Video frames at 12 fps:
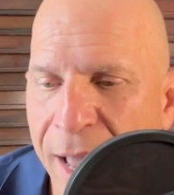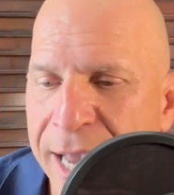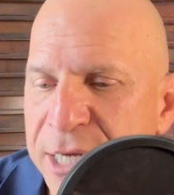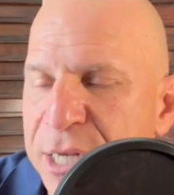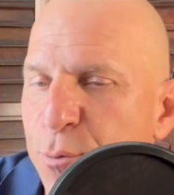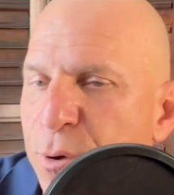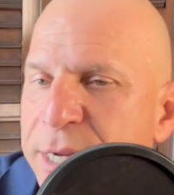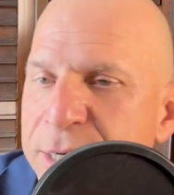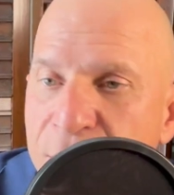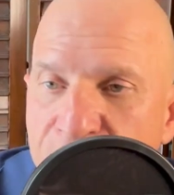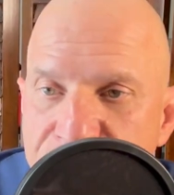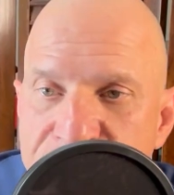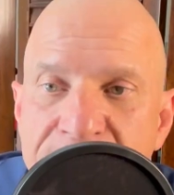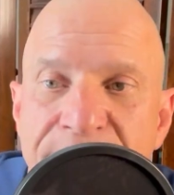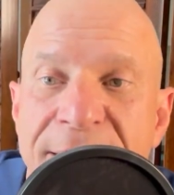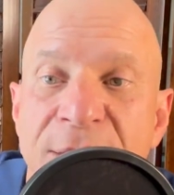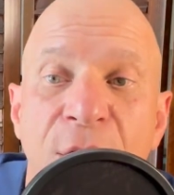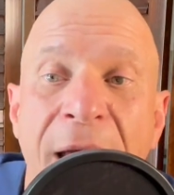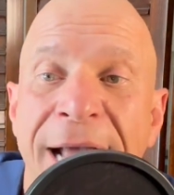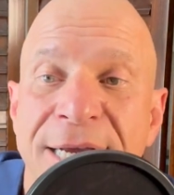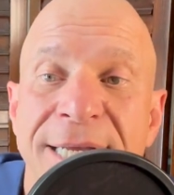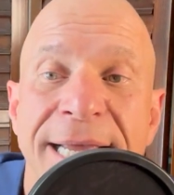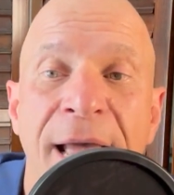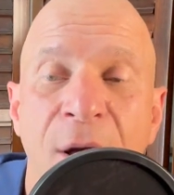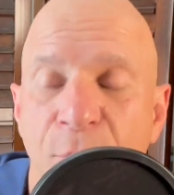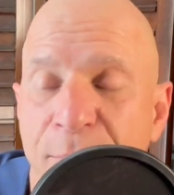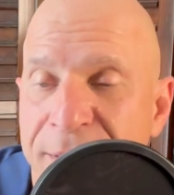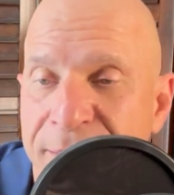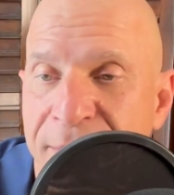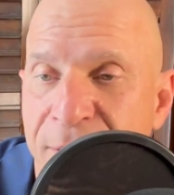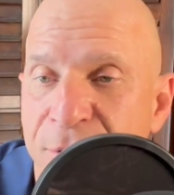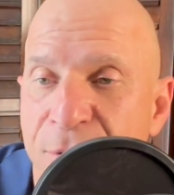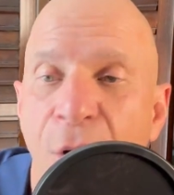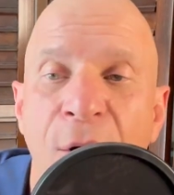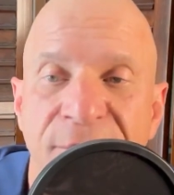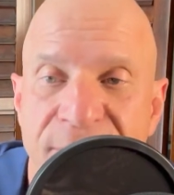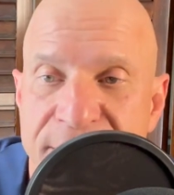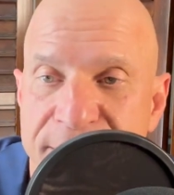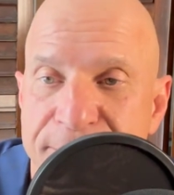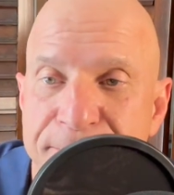actually wanting to learn something to actually help in their office.